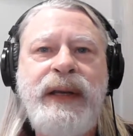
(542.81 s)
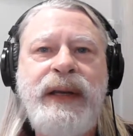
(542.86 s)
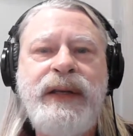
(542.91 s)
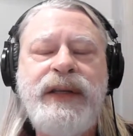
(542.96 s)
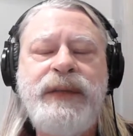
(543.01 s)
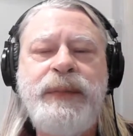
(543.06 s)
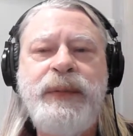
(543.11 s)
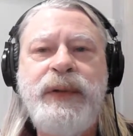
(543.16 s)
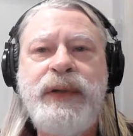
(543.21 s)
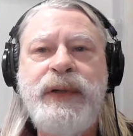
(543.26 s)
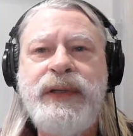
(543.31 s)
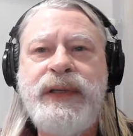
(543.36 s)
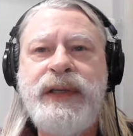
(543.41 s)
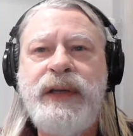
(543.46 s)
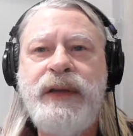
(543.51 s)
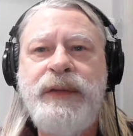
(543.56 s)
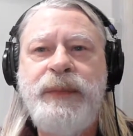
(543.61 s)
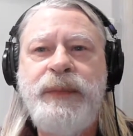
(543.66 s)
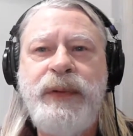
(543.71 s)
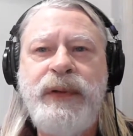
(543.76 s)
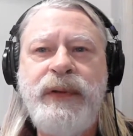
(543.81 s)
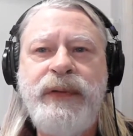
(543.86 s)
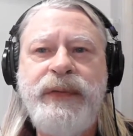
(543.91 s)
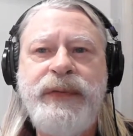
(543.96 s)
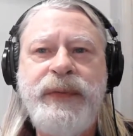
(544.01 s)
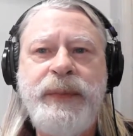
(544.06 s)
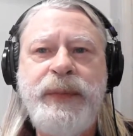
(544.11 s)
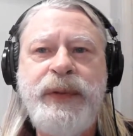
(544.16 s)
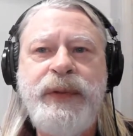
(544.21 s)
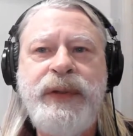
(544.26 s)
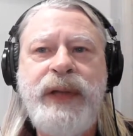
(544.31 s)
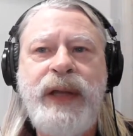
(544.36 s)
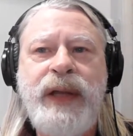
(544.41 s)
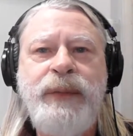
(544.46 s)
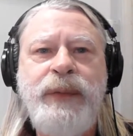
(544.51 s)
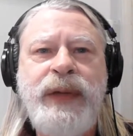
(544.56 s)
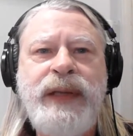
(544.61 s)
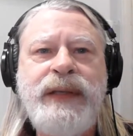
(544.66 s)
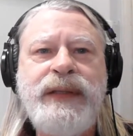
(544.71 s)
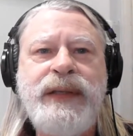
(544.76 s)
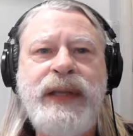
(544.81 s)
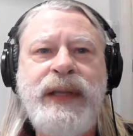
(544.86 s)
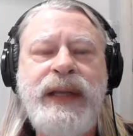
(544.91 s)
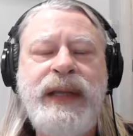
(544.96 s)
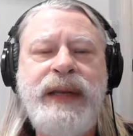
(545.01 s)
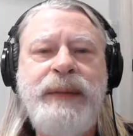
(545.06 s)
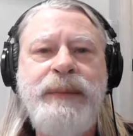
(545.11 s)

unexplored south pole of the moon on Wednesday,